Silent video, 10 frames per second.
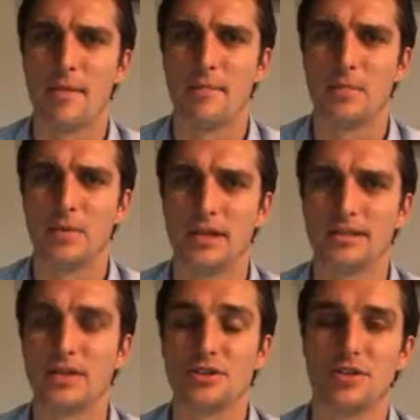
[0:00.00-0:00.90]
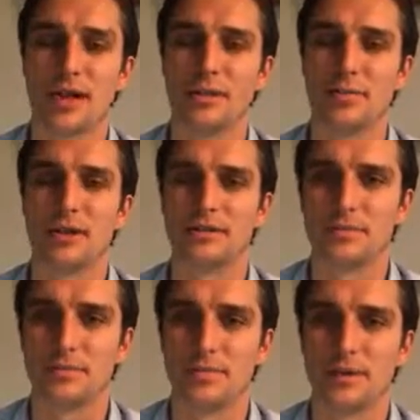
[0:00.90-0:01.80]
We essentially create a piece
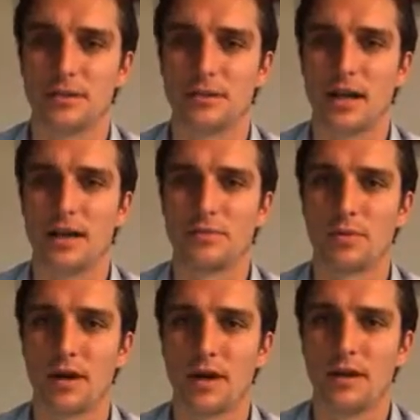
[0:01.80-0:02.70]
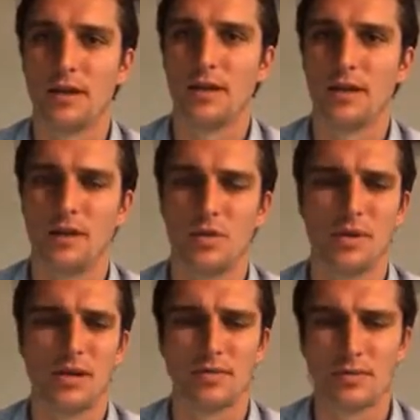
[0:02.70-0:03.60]
of software. We
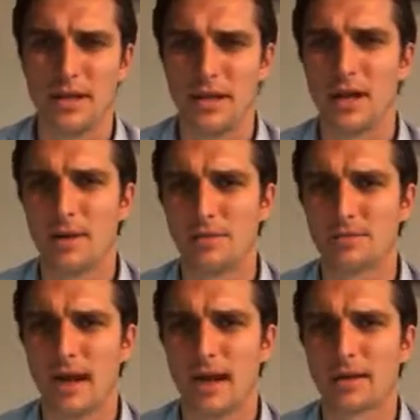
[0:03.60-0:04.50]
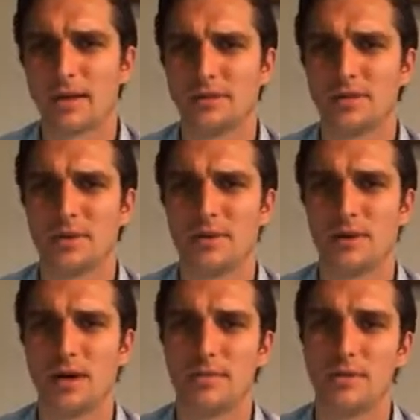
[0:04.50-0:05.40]
come from an e-commerce background, so we know a
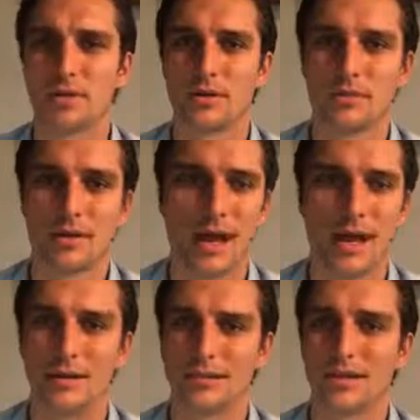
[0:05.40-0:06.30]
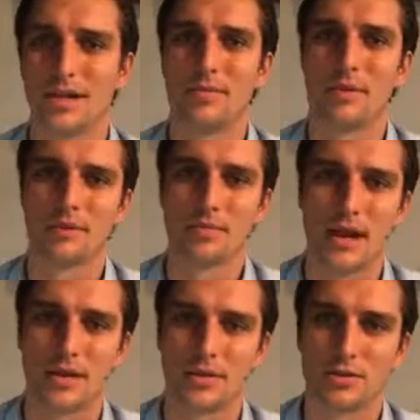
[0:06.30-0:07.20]
lot about compliance, a lot about the
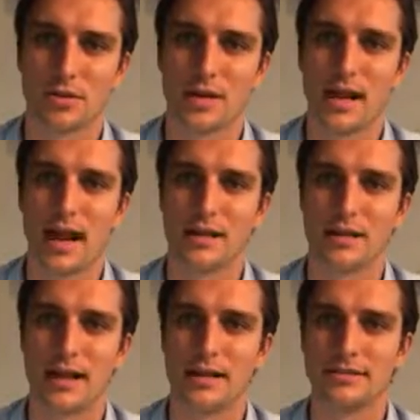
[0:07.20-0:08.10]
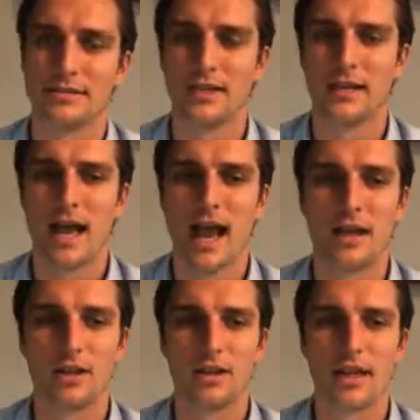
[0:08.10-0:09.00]
regulatory guidelines. I
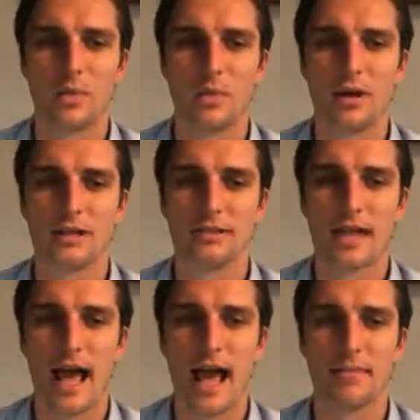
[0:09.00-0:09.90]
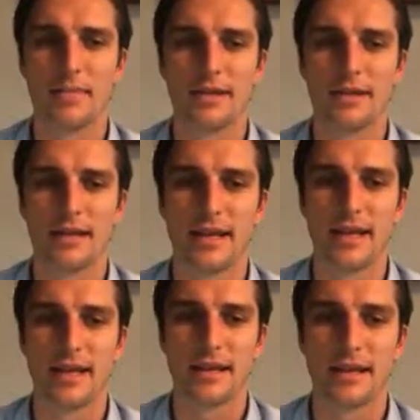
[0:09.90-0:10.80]
look at what's happened
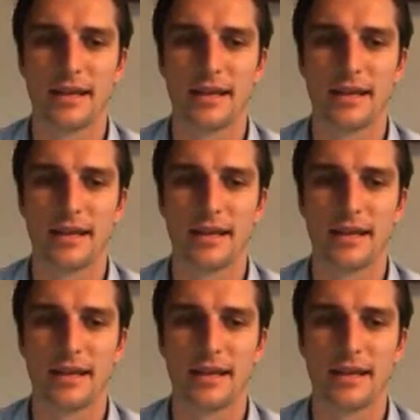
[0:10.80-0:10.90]
in